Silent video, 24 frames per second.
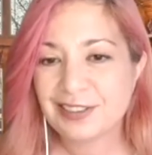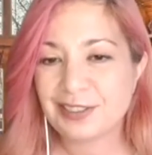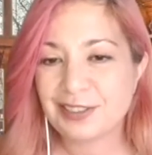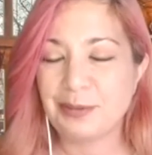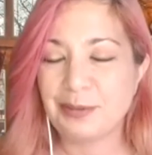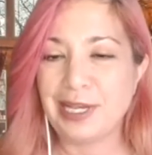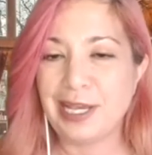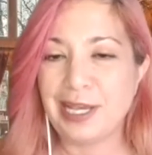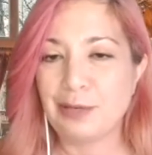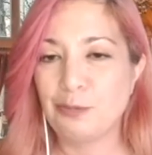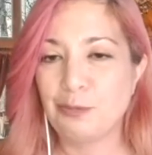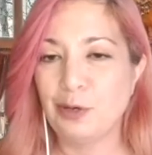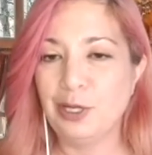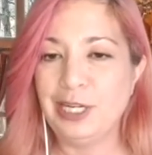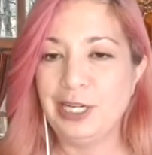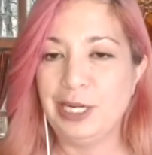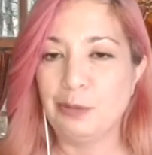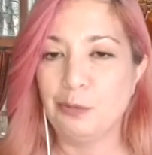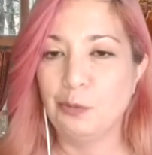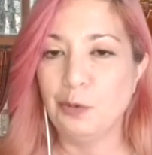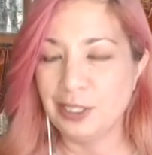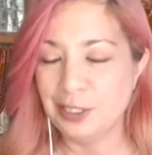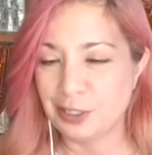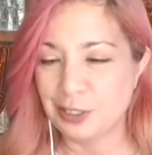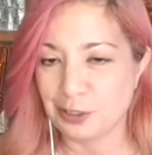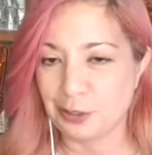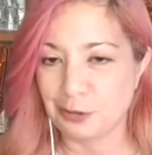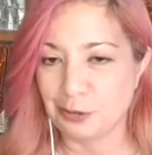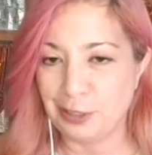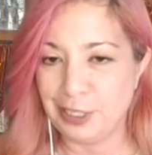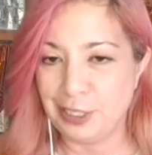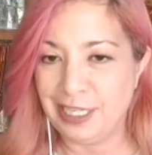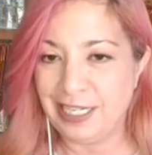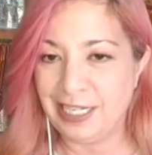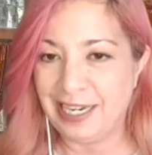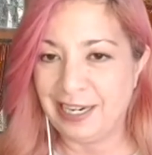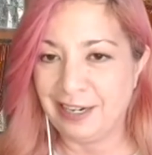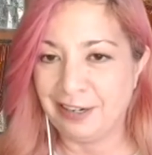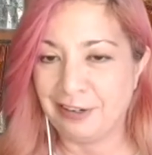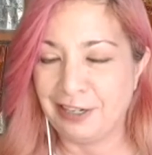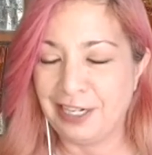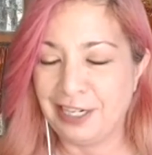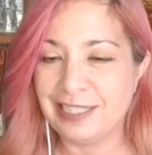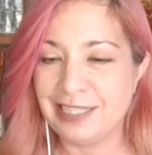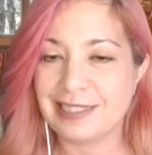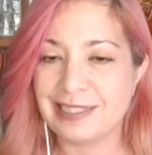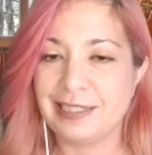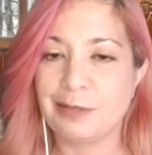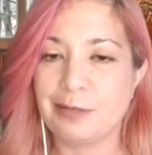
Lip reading: So we had one at 1 degree Aries,